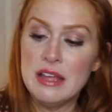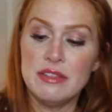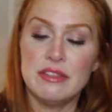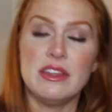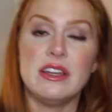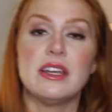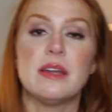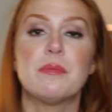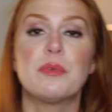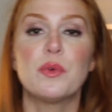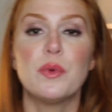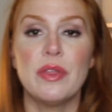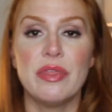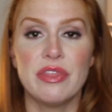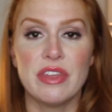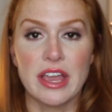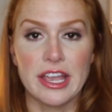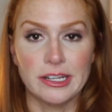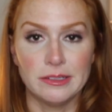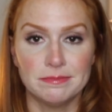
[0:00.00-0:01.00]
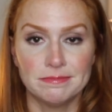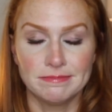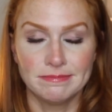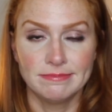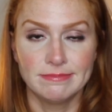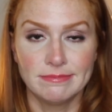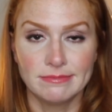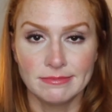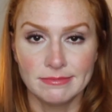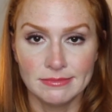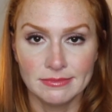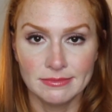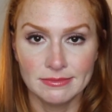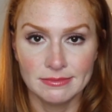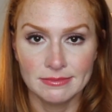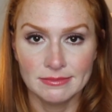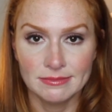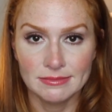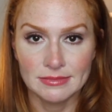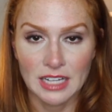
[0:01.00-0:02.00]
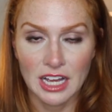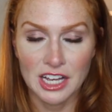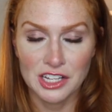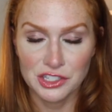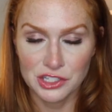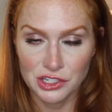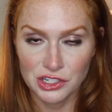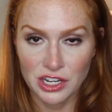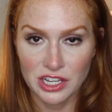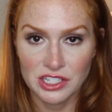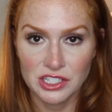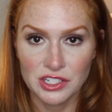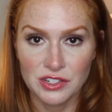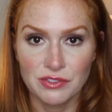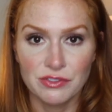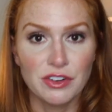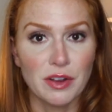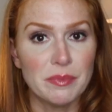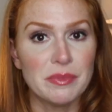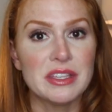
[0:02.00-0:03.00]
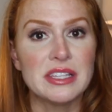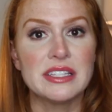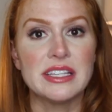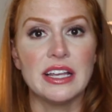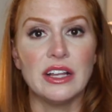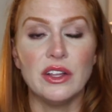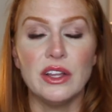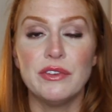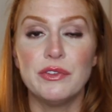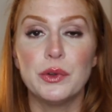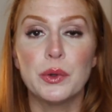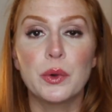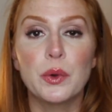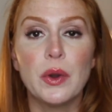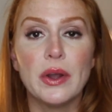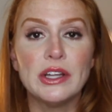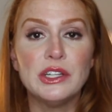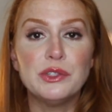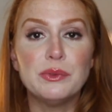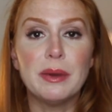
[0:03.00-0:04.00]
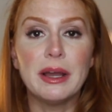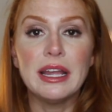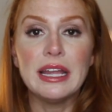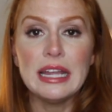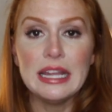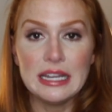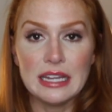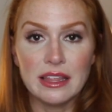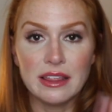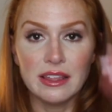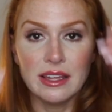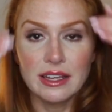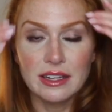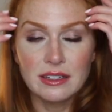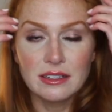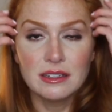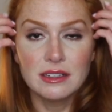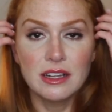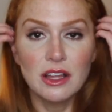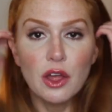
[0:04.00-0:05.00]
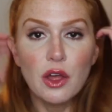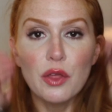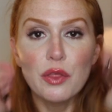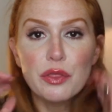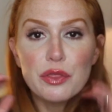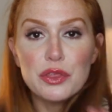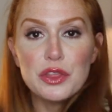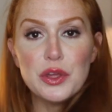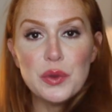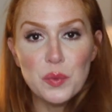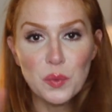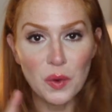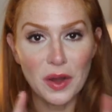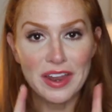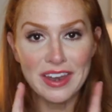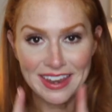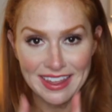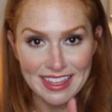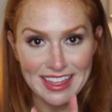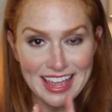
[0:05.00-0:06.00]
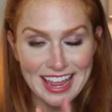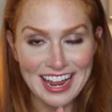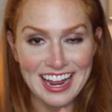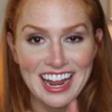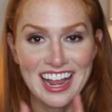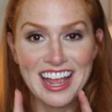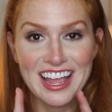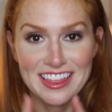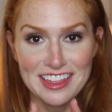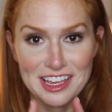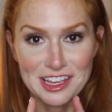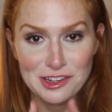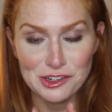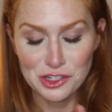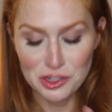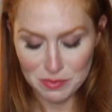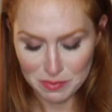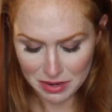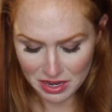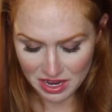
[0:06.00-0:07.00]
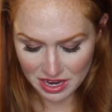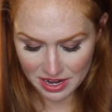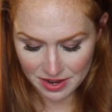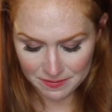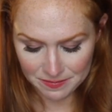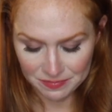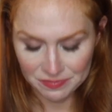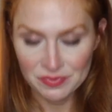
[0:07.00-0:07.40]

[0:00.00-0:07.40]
the number one thing I suggest from the sale, if you're going to buy anything, the one thing I think you should buy